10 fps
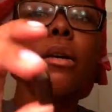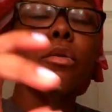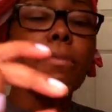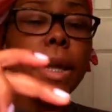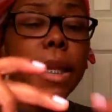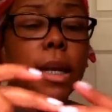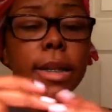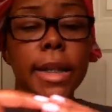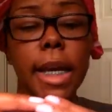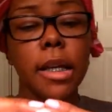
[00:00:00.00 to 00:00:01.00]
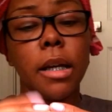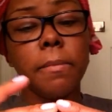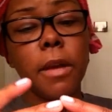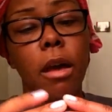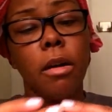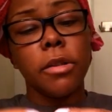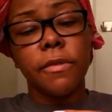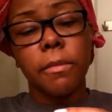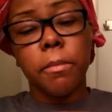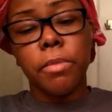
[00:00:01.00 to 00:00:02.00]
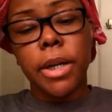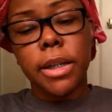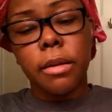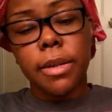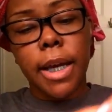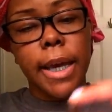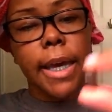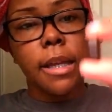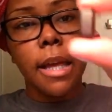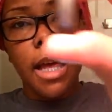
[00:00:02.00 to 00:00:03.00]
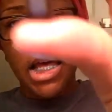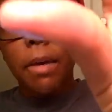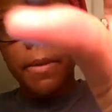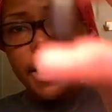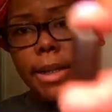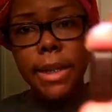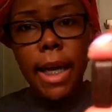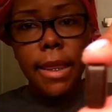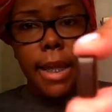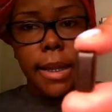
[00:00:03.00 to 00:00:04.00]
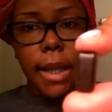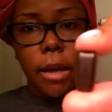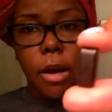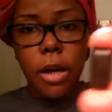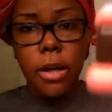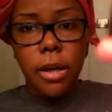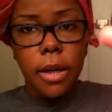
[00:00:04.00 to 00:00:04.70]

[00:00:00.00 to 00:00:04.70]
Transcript: Oh, my nail is ate up, y'all. It's from them press ons I had. But this is how thick they are.